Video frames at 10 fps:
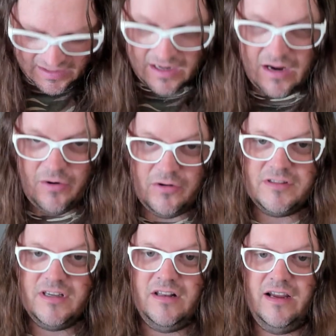I would
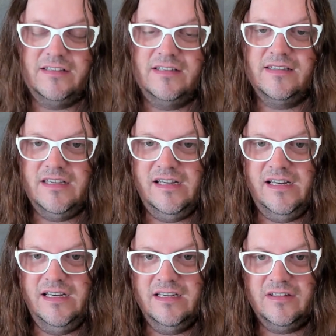also like to
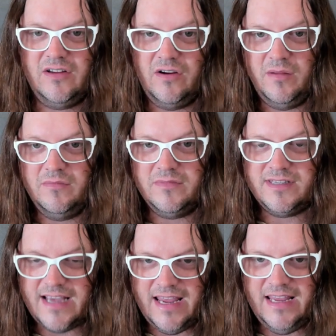see time
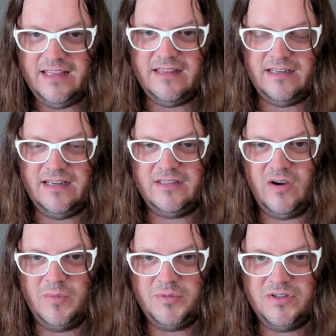say that it's
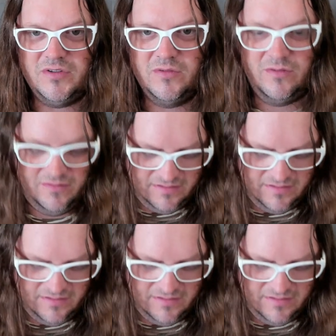optional,